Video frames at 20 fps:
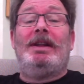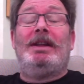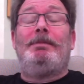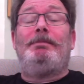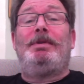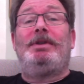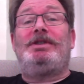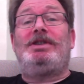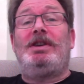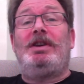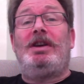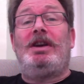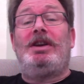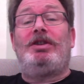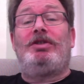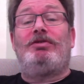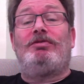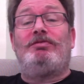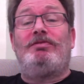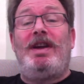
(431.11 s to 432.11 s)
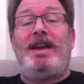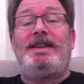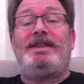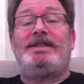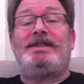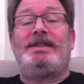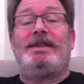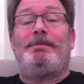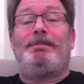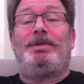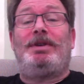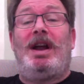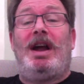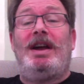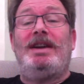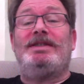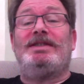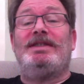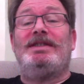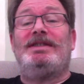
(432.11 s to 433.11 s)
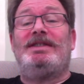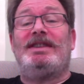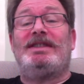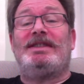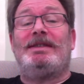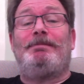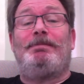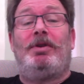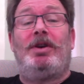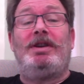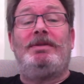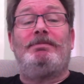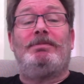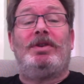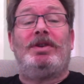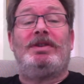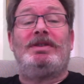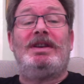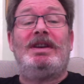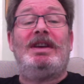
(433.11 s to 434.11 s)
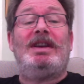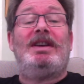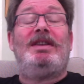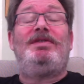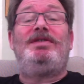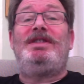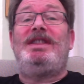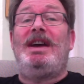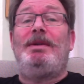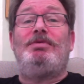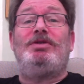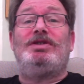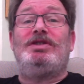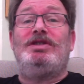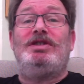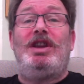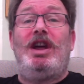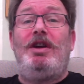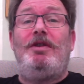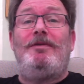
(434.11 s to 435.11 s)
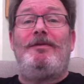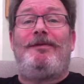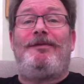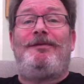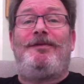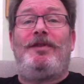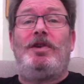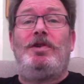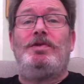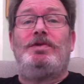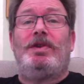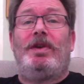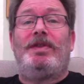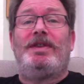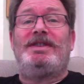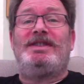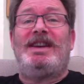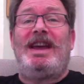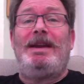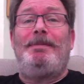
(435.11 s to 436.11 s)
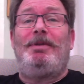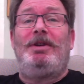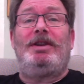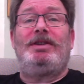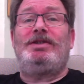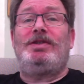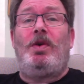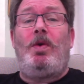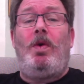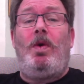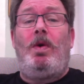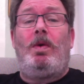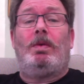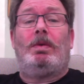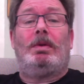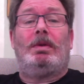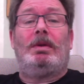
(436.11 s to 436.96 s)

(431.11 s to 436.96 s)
but to her great surprise and disappointment, there was no food on the table at all.